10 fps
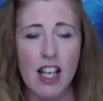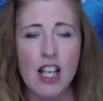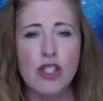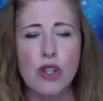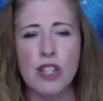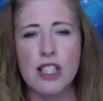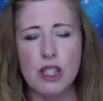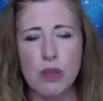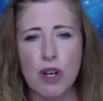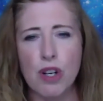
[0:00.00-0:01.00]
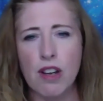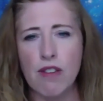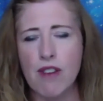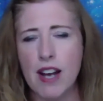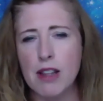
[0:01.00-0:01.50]
so this is where you can
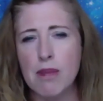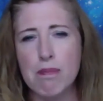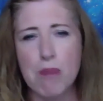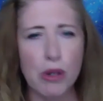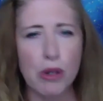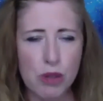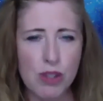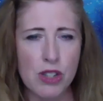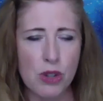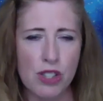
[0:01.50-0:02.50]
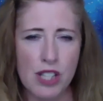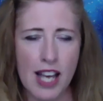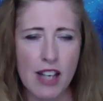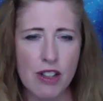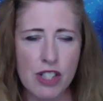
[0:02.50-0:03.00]
find the most resource
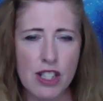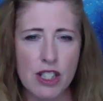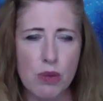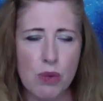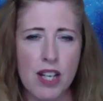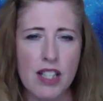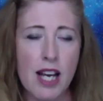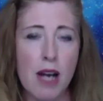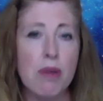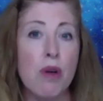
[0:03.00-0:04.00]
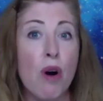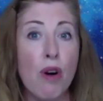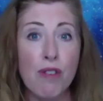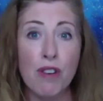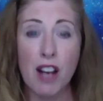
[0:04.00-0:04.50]
energy this week to help you
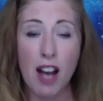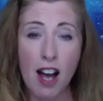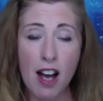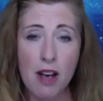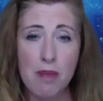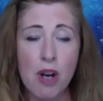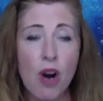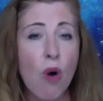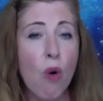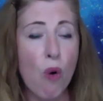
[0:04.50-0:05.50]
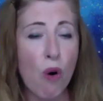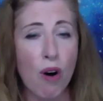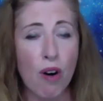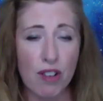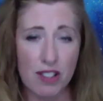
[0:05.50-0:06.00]
overcome
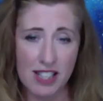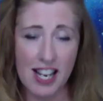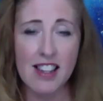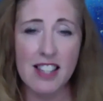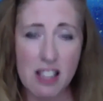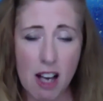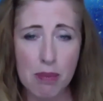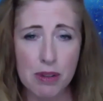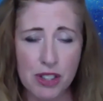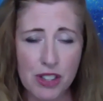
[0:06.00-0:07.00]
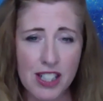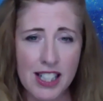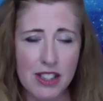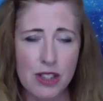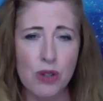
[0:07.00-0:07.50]
or take these
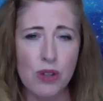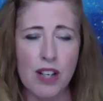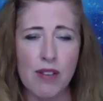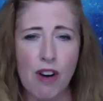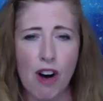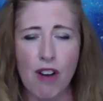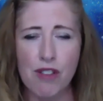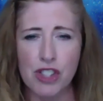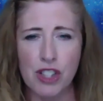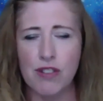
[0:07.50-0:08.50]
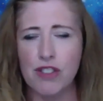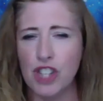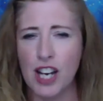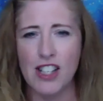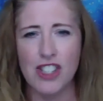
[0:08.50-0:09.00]
opportunities to evolve, shift,
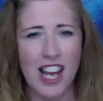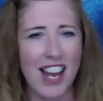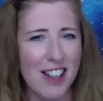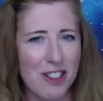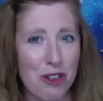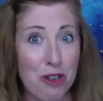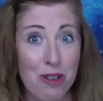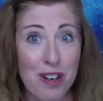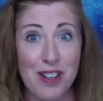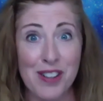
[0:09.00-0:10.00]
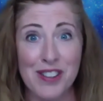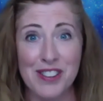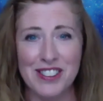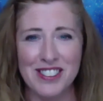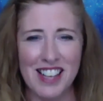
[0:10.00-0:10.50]
change, and grow,
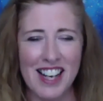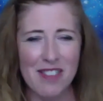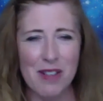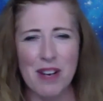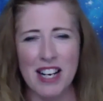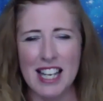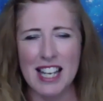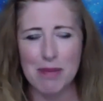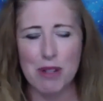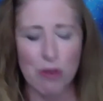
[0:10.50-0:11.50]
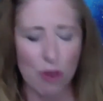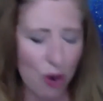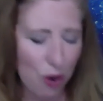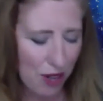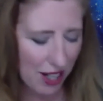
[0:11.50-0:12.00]
right? We wanna keep
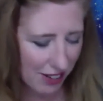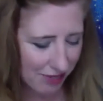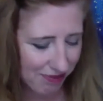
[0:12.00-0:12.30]
growing.